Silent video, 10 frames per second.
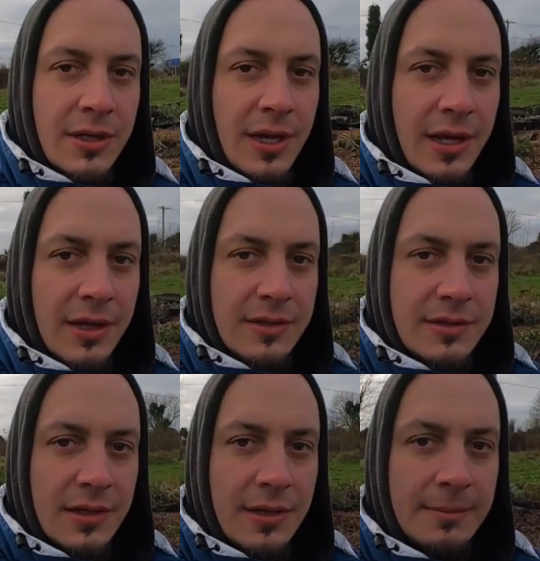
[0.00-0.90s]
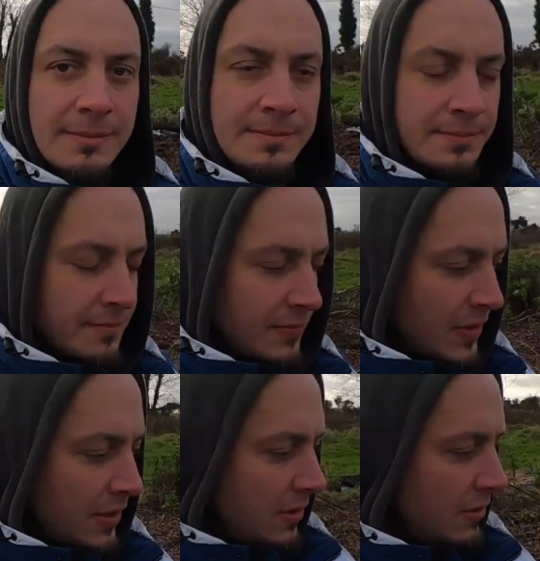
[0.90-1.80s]
And
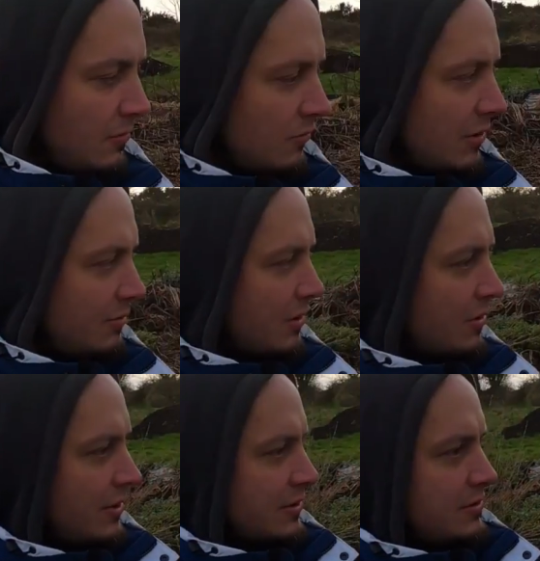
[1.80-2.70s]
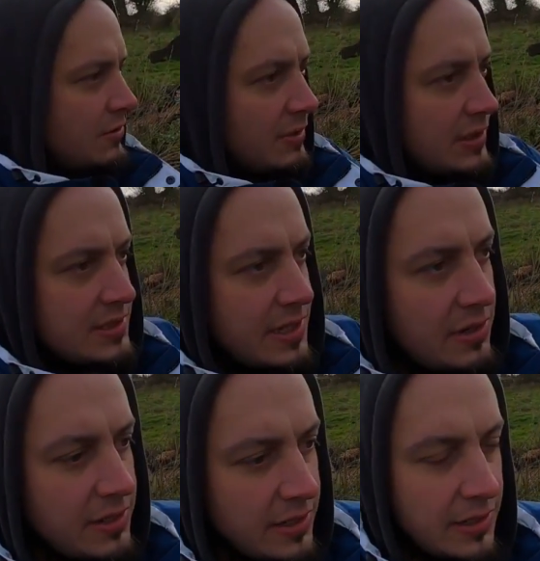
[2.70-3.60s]
what we're going to do with this
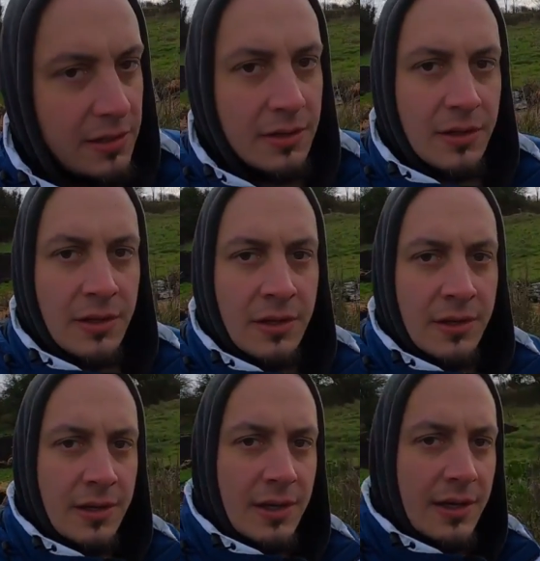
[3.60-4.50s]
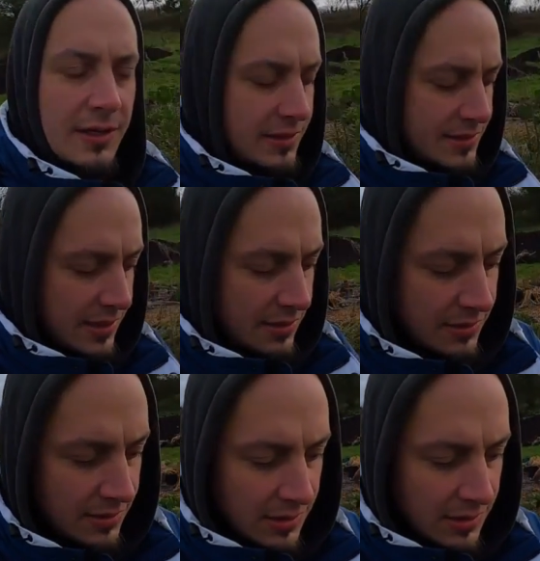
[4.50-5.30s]
area here this year,